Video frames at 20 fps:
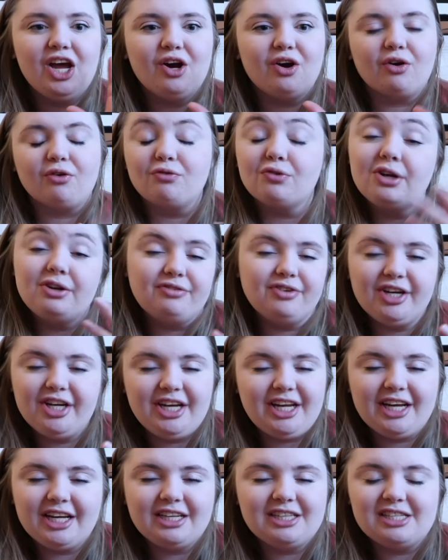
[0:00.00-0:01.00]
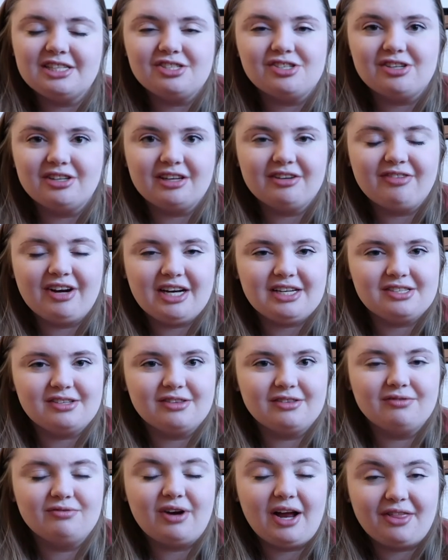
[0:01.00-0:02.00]
or rereading digitally
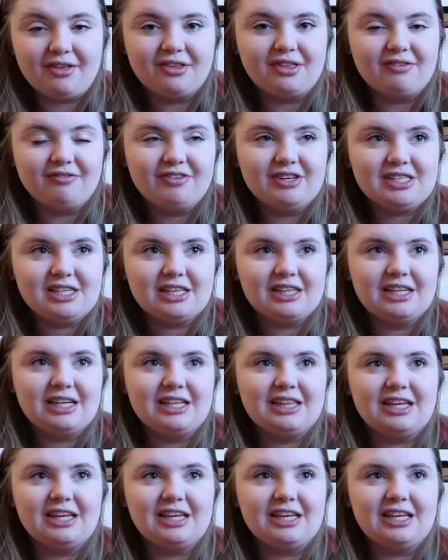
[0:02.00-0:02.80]
rather than physically,